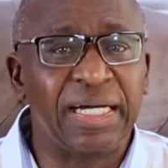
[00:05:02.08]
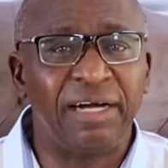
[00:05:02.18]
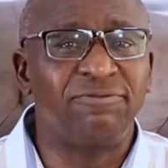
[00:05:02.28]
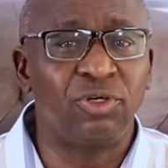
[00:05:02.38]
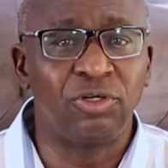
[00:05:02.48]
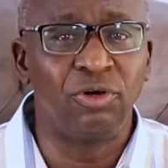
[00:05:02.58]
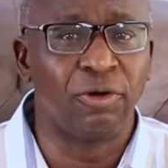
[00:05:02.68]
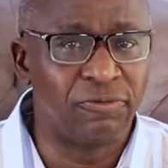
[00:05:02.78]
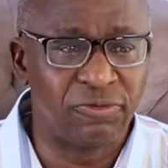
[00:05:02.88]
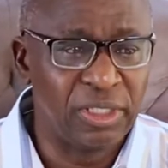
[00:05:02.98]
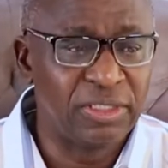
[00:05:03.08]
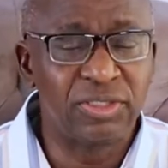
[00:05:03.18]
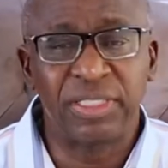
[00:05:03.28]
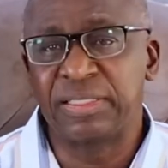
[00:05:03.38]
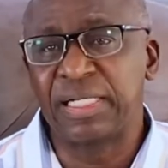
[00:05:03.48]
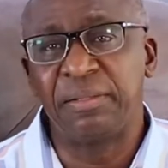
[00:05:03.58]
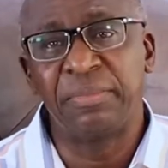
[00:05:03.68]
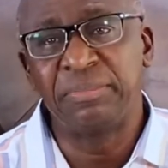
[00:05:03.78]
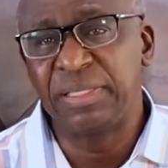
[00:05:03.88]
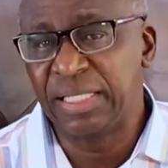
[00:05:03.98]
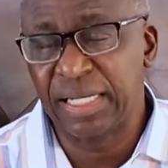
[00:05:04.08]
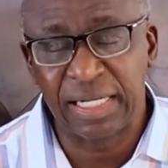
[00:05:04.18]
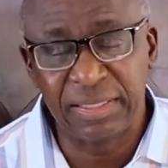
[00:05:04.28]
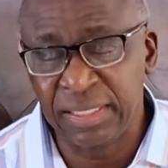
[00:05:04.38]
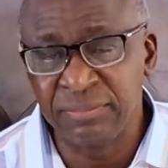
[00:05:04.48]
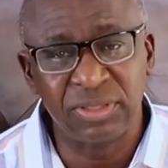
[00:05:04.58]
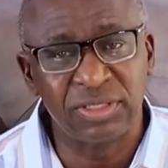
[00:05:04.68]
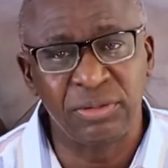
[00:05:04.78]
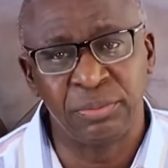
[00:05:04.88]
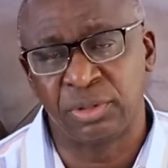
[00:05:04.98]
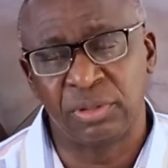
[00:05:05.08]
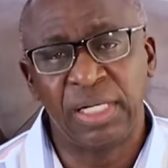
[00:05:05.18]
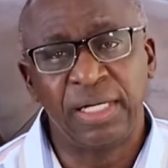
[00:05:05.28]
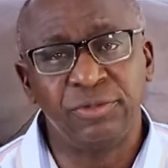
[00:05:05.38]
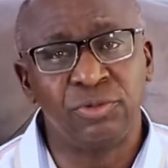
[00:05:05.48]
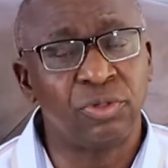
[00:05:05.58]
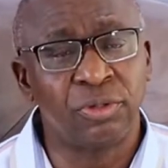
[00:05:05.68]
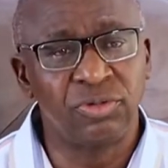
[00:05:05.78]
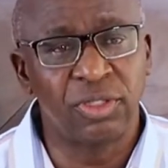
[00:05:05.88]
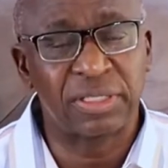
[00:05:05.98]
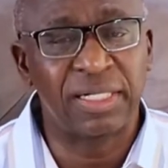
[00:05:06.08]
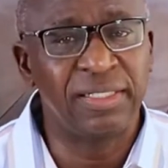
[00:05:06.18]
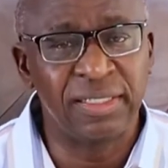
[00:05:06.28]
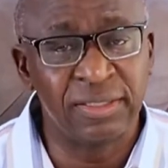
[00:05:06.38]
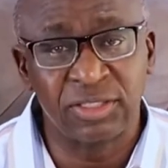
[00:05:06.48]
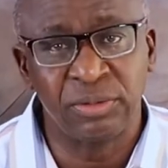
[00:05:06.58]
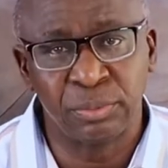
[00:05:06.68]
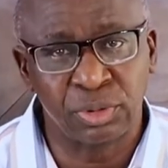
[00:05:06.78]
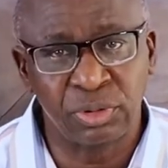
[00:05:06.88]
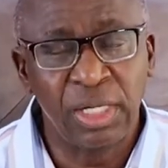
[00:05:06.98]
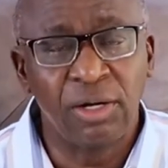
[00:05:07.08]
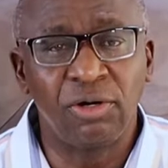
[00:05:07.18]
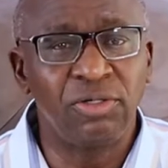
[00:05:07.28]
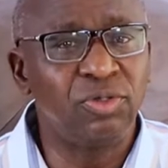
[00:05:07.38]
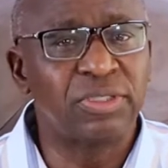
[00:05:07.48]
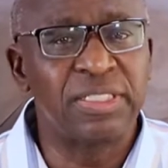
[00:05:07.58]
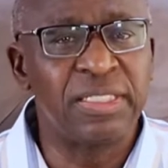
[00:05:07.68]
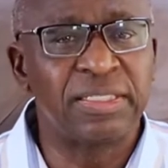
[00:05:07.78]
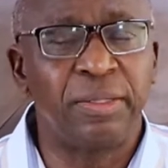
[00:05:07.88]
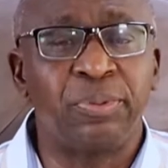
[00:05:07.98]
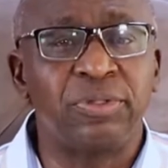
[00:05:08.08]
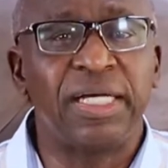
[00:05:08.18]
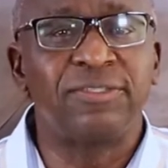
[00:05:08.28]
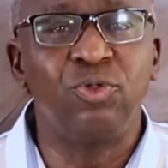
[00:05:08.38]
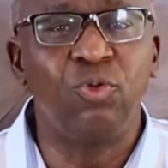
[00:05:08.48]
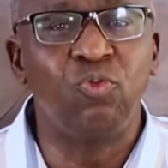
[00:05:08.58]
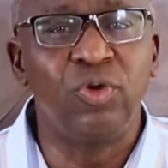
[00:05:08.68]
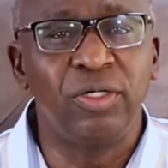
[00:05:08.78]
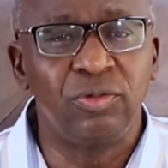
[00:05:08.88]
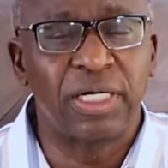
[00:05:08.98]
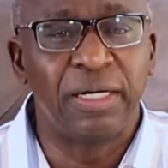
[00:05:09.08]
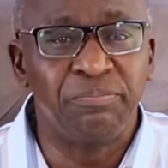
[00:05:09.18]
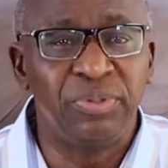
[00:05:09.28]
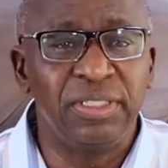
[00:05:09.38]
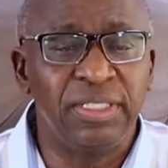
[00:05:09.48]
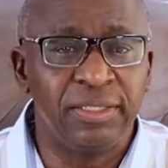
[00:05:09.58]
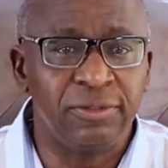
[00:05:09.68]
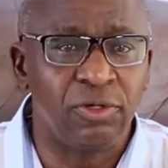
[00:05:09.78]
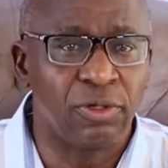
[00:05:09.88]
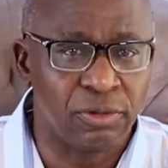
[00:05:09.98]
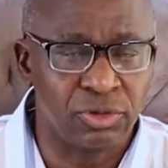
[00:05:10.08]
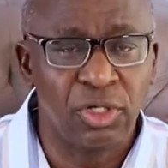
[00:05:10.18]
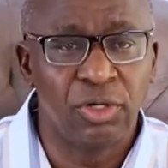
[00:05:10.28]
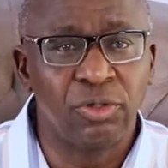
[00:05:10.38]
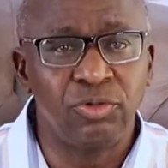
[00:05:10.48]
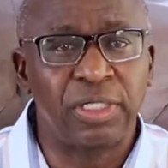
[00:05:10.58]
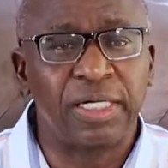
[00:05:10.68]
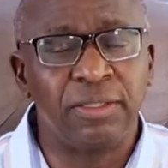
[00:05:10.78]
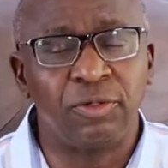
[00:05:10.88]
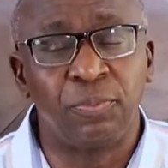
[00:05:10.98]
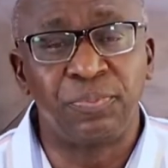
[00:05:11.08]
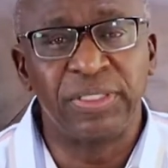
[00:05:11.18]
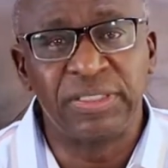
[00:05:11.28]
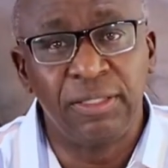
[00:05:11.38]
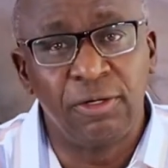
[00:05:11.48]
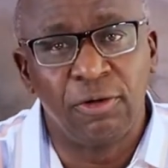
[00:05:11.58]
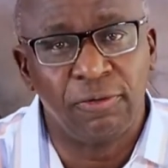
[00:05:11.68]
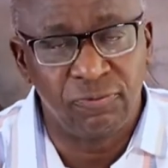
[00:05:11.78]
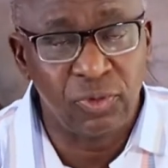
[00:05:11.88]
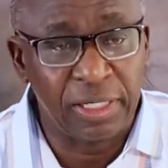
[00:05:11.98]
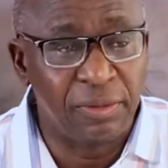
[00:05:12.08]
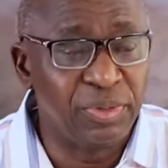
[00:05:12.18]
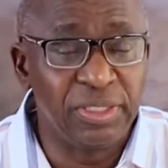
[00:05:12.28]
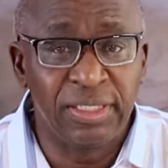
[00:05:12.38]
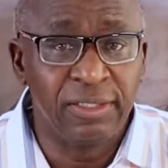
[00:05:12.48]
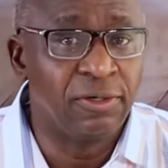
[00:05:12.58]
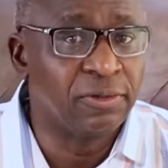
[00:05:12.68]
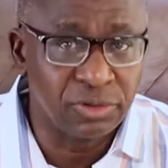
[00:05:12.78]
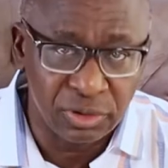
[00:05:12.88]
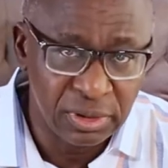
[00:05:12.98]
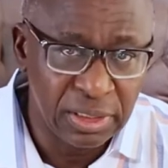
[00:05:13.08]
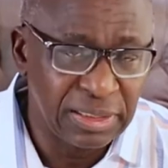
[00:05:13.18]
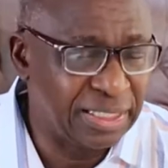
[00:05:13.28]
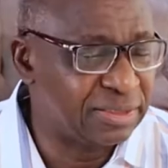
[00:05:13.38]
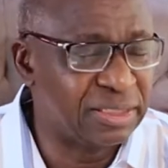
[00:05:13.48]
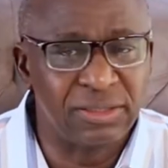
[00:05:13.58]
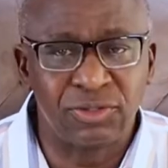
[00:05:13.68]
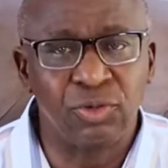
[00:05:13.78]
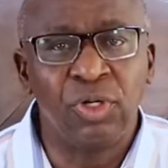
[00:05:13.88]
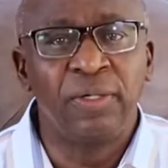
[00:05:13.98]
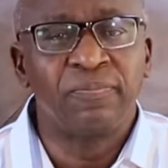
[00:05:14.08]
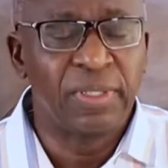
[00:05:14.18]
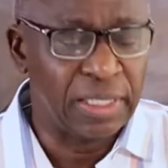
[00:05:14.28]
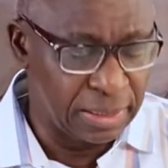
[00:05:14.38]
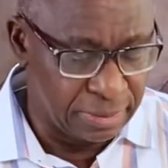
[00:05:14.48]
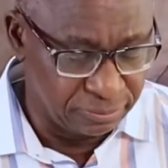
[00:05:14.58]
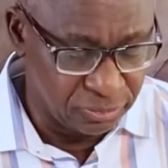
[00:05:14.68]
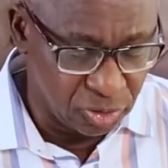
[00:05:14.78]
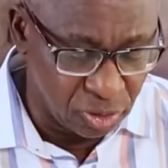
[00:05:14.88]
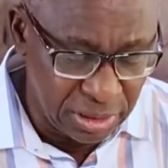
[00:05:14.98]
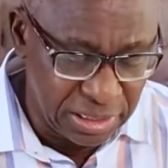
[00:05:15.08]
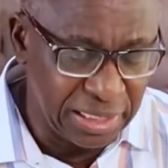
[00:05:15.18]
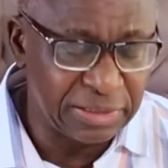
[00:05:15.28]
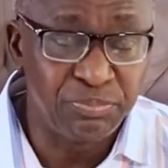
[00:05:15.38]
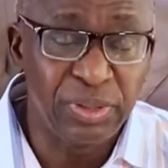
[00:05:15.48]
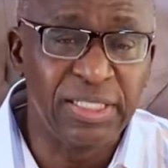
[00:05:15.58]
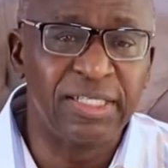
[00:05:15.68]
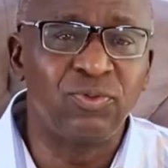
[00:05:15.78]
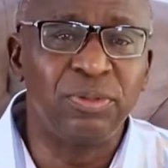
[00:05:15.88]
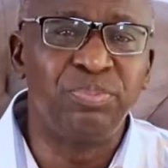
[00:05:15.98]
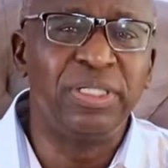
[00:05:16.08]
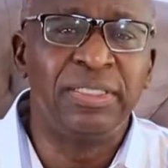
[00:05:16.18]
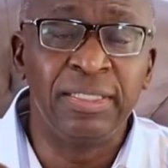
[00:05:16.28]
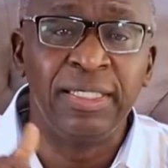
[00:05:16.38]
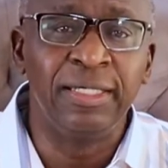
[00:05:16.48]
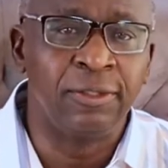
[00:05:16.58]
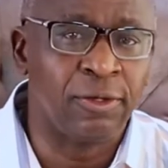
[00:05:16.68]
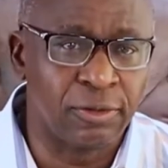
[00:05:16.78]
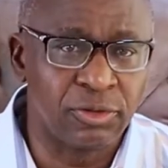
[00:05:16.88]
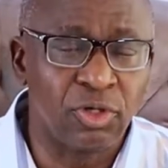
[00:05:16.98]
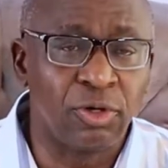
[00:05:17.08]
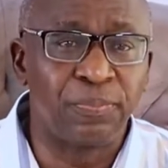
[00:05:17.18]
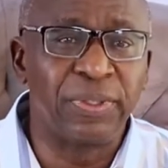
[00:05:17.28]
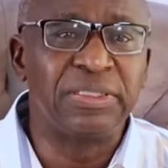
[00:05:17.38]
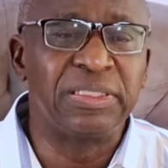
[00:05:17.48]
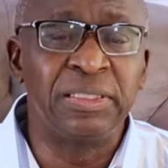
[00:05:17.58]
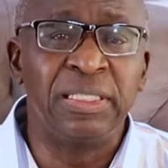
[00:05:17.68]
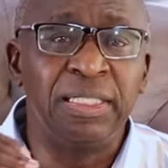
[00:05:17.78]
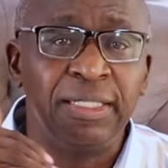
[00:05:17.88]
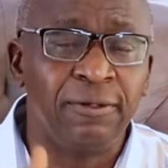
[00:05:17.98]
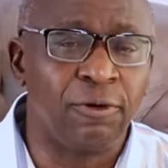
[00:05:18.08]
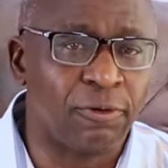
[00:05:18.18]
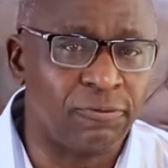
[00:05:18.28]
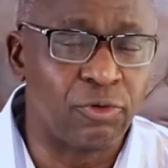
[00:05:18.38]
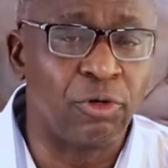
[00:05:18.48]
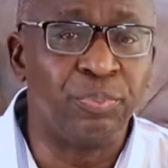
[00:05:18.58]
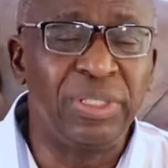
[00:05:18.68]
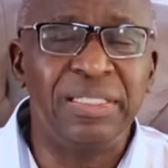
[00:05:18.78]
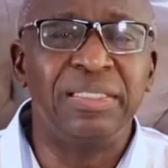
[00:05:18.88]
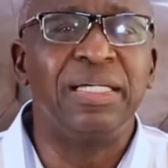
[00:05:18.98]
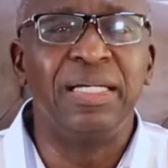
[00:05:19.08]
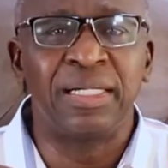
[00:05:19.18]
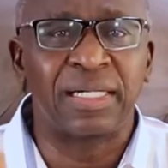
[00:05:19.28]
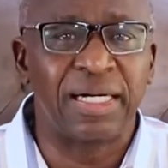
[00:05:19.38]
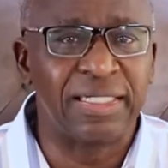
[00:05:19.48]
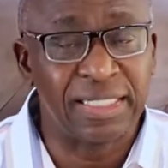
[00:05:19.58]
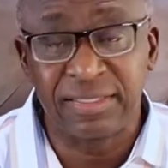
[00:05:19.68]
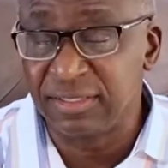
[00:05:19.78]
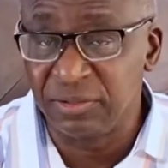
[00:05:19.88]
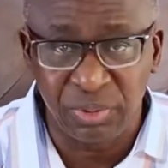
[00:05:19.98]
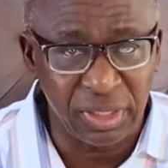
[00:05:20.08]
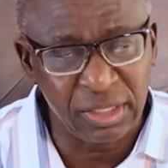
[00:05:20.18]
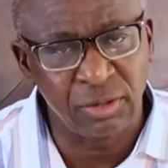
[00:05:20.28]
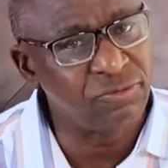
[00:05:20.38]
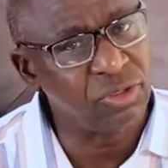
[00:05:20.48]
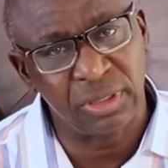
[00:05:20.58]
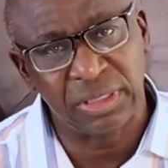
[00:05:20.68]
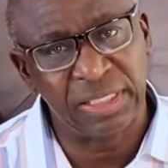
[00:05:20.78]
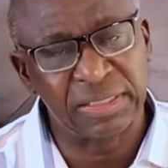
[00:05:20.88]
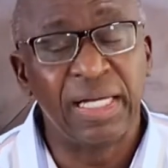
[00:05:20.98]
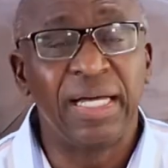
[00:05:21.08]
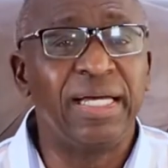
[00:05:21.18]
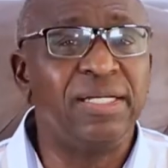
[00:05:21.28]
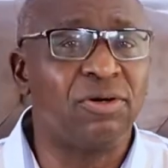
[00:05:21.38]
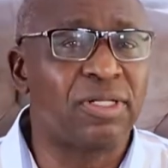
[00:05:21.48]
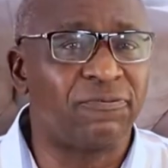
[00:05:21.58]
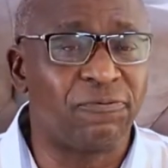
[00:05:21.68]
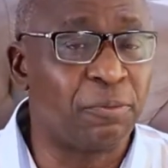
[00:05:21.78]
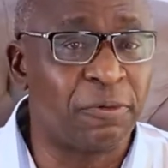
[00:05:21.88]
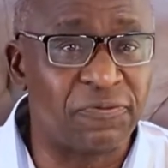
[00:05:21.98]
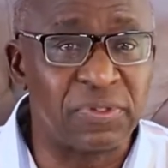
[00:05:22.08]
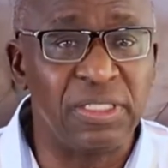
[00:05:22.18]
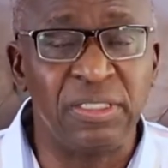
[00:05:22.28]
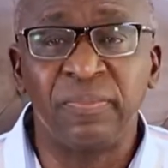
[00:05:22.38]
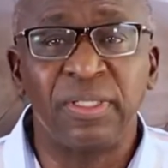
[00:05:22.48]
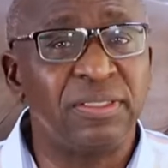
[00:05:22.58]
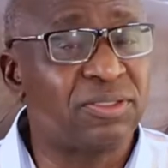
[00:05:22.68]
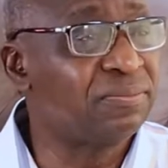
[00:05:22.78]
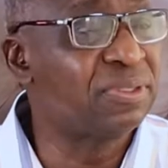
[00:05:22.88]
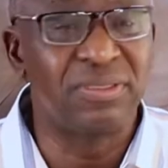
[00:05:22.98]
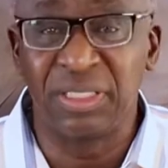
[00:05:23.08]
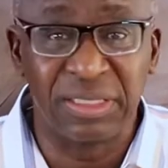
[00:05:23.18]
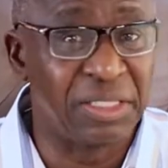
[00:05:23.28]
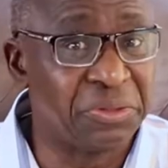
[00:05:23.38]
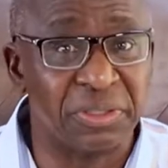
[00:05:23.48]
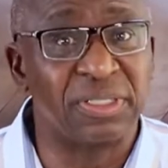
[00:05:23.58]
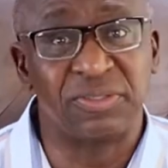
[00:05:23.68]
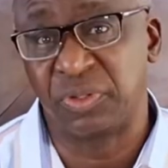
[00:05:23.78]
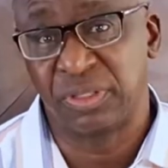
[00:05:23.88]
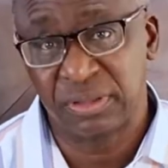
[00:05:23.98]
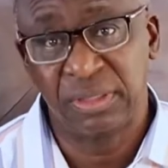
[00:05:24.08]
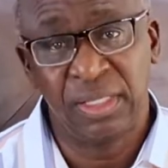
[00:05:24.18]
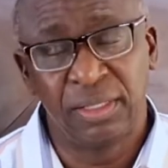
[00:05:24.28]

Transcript: have not love, he says I'm an, like an empty cymbal, you know, just clanging cymbal. All those things, that, but there's no way you can be in God or you can operate in love without being in God. That's it. So um, godliness begins with being in God, operating in love, being in Christ. That is the beginning of godliness. Any other form of thing is something Satan does as well.